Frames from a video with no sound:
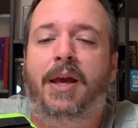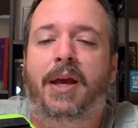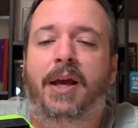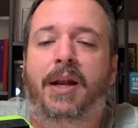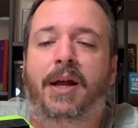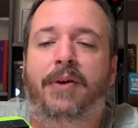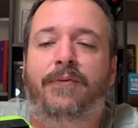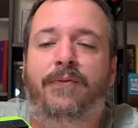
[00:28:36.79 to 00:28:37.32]

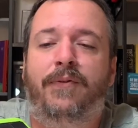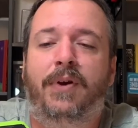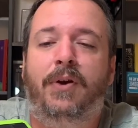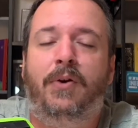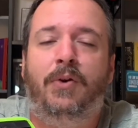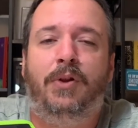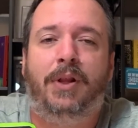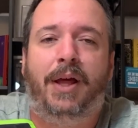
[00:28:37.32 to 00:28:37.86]
and I
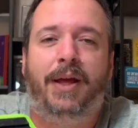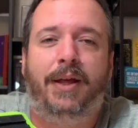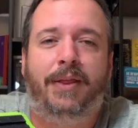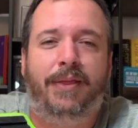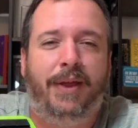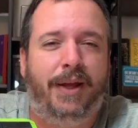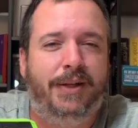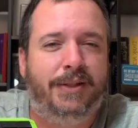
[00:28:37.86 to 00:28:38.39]
feel
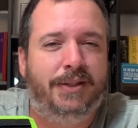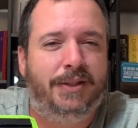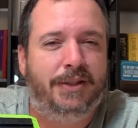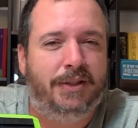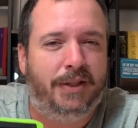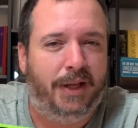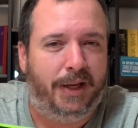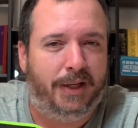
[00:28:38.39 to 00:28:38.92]
like they
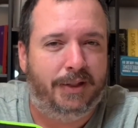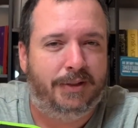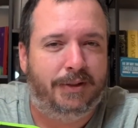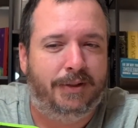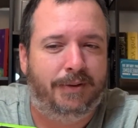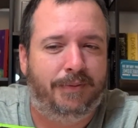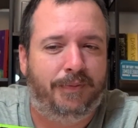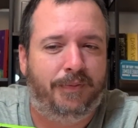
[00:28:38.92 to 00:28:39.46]
didn't.